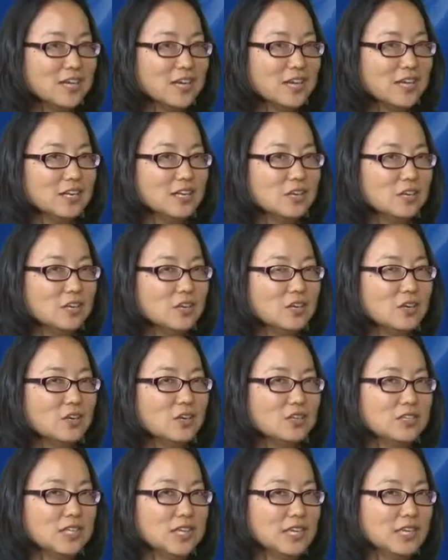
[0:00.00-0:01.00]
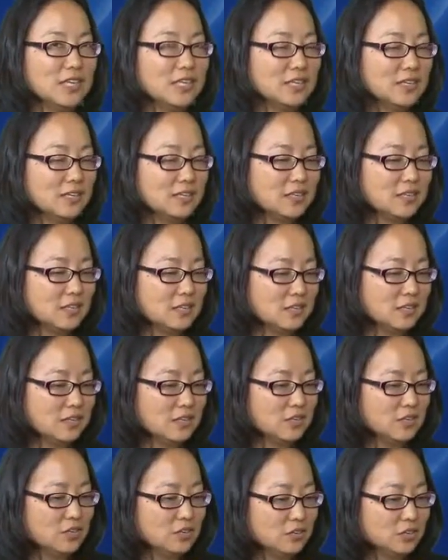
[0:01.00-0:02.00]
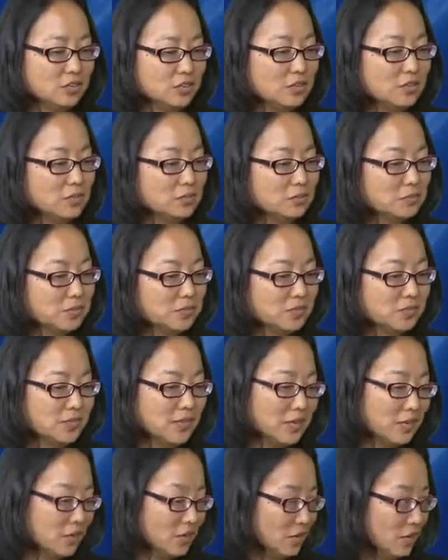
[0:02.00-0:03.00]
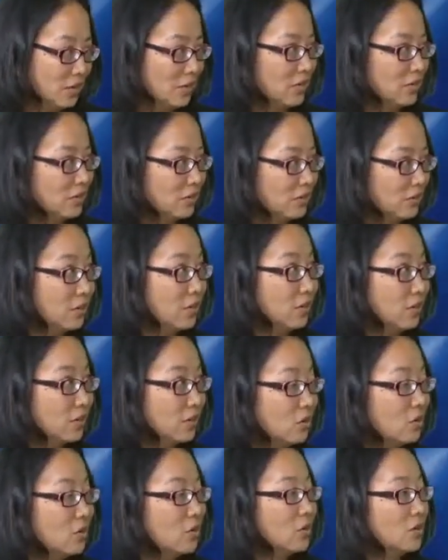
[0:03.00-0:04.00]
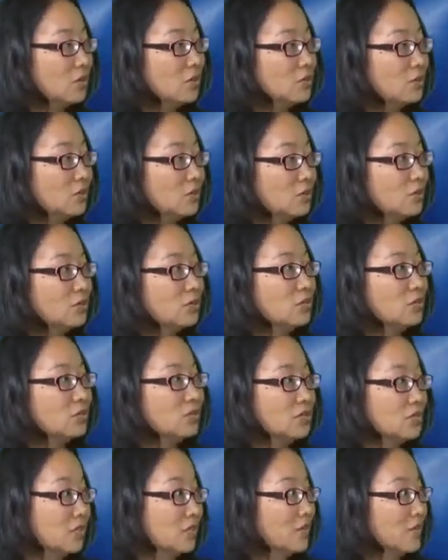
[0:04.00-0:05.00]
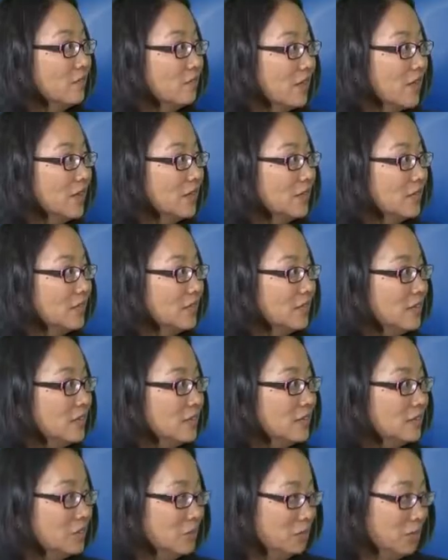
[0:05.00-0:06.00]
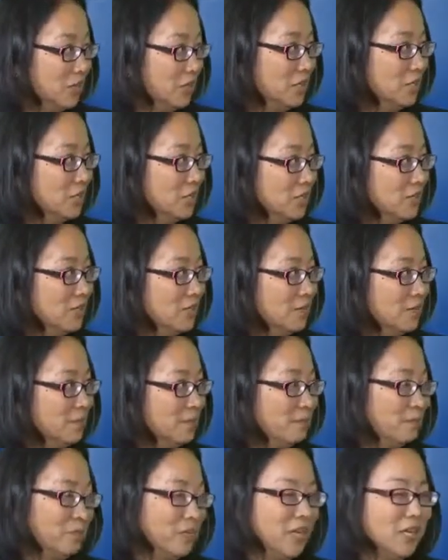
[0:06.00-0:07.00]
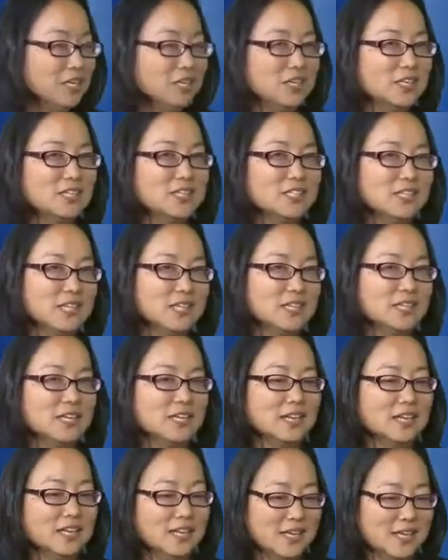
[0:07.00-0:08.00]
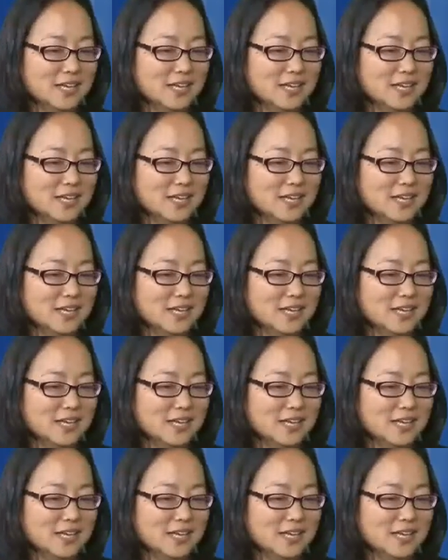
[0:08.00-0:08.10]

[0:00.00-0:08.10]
that you're taking your startups and your cohort to Silicon Valley to pitch. And you had said that